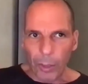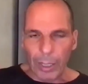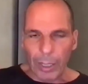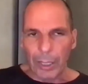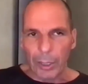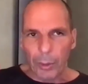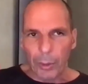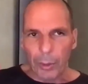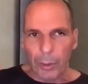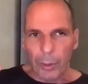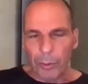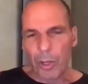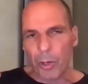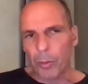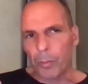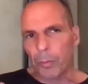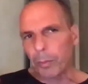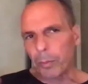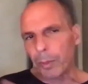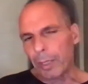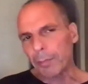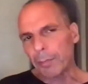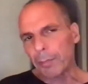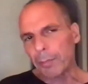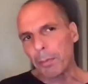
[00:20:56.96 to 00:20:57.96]
so
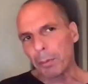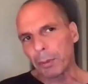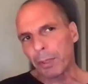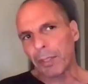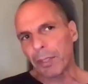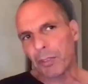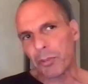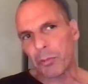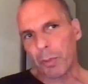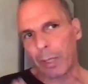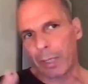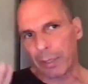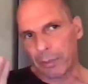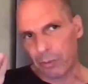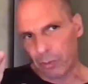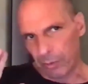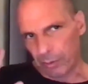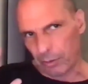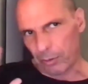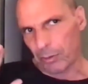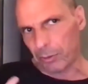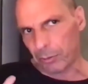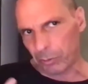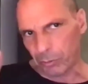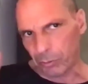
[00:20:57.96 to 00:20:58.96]
let me put it this way,
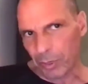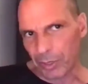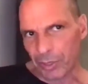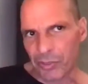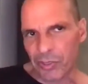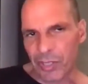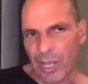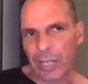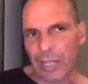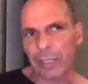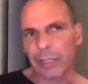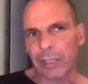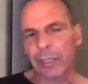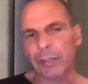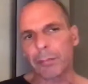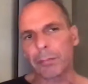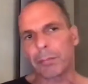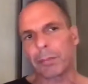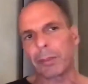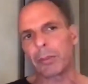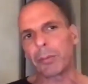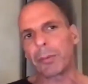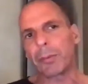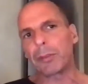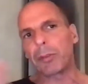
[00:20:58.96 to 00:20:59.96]
to understand it.
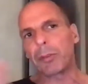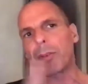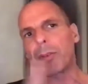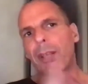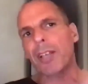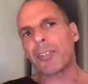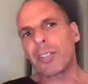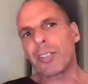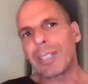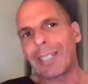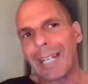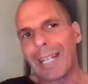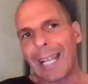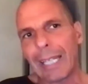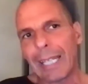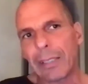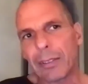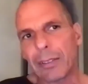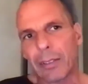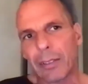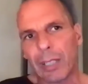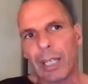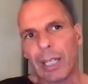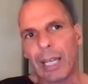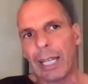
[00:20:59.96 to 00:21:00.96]
Between
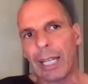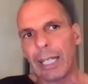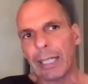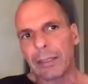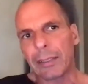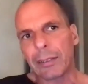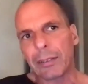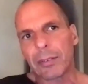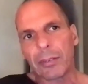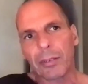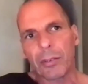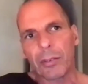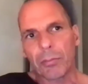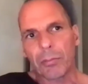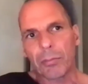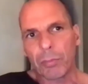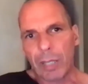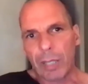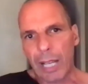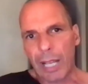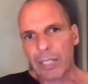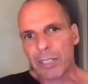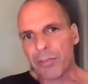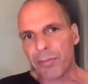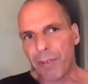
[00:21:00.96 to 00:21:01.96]
2008 and
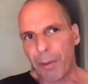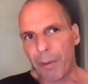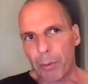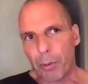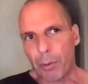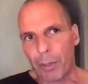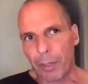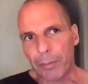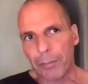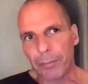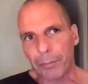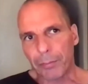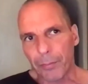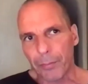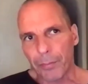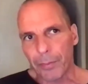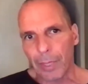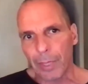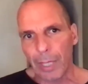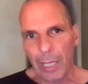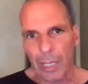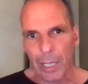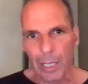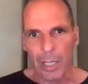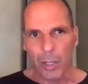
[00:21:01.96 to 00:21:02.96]
last February,
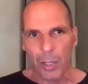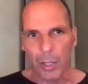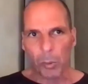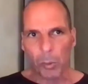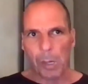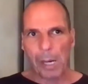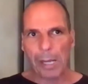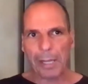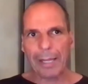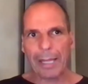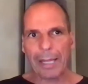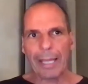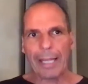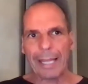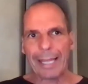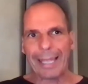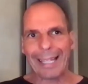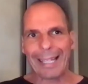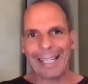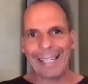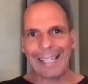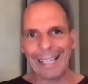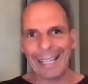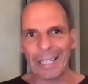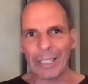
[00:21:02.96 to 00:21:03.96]
we had the
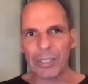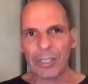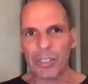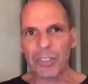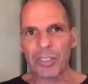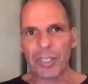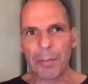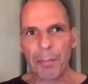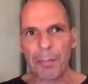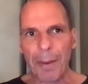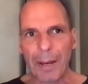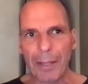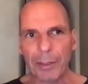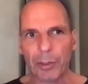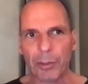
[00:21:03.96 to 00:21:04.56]
largest amount of